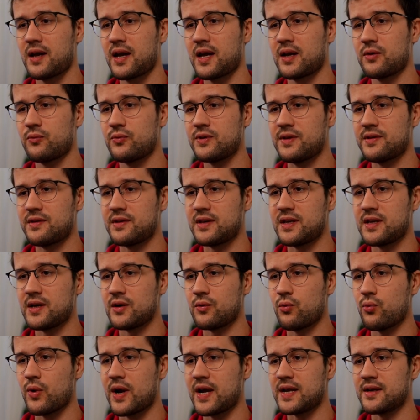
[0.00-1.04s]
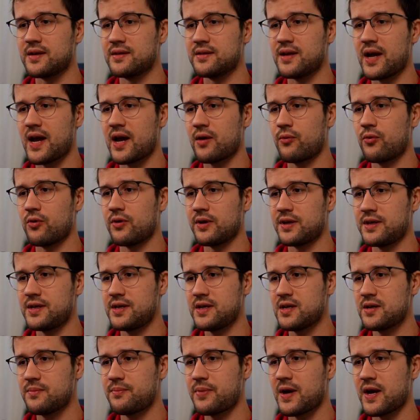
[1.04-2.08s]
and we see awaited error
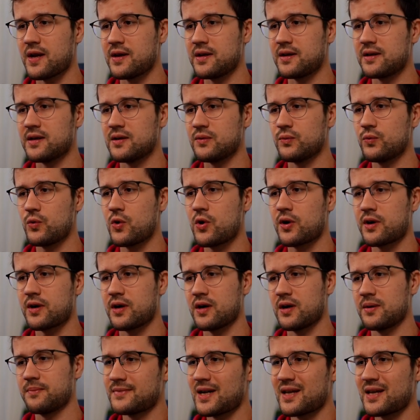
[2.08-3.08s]
here, panic invoker.